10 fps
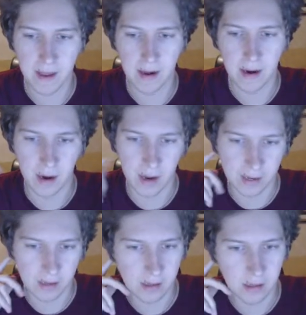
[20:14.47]

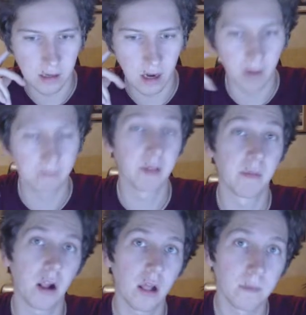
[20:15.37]
like
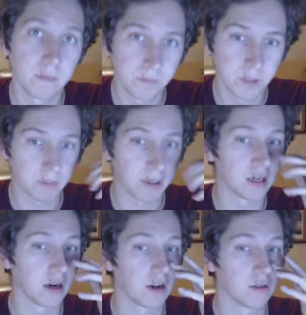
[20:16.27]
optimal,
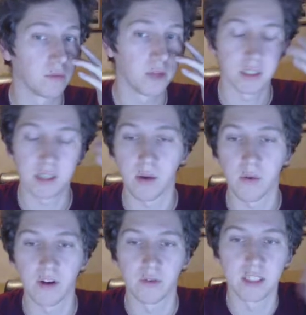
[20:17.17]
especially not just take
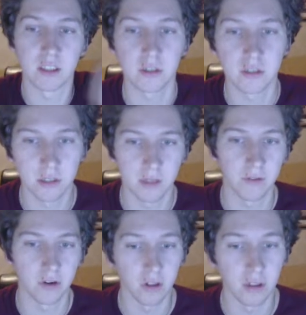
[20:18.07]
one resource if
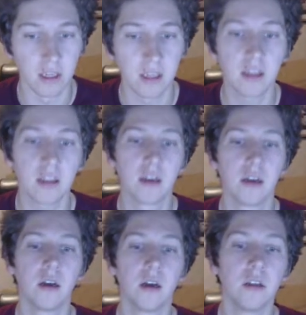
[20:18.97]
you don't need it.
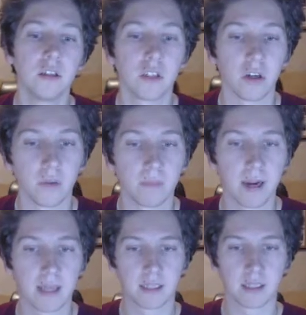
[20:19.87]
So
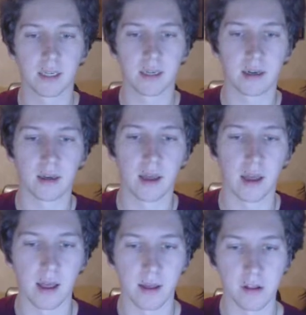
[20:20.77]
placing,
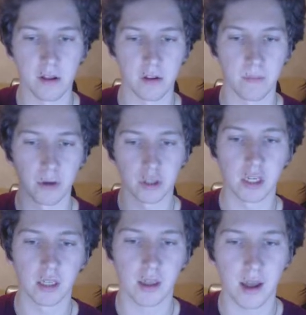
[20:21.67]

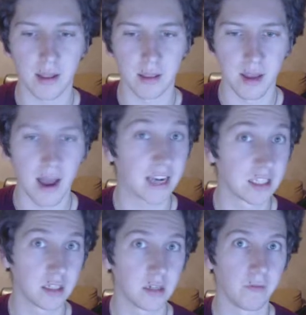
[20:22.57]
pushing that
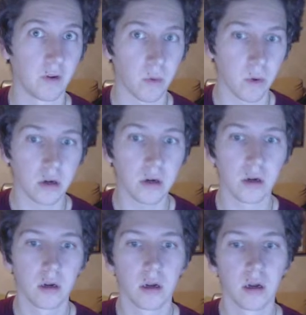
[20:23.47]
action forward
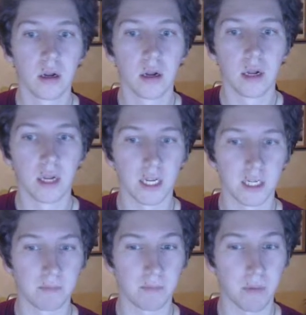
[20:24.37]

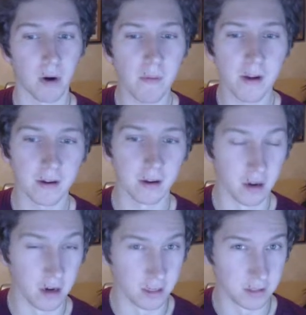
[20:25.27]
is probably
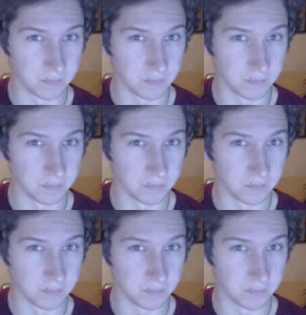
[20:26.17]
good.